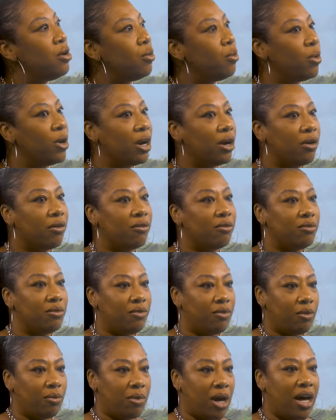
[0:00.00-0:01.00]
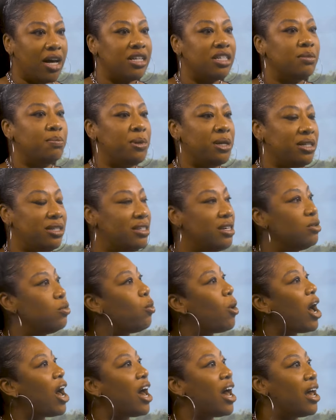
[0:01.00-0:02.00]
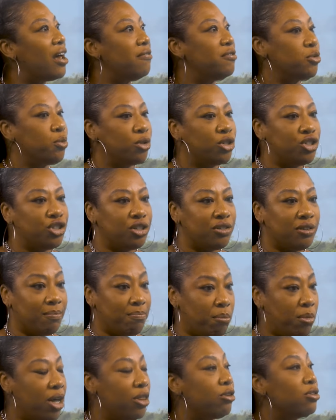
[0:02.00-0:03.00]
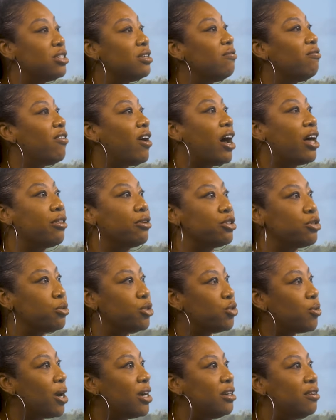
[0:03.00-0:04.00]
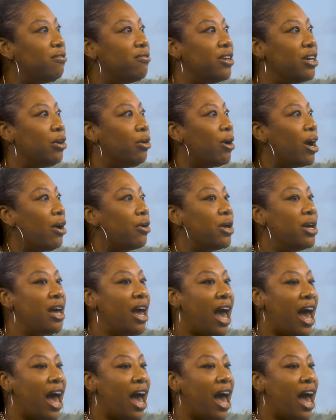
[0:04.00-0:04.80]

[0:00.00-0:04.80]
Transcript: where husbands and wives were just, mothers and fathers were trying to figure out,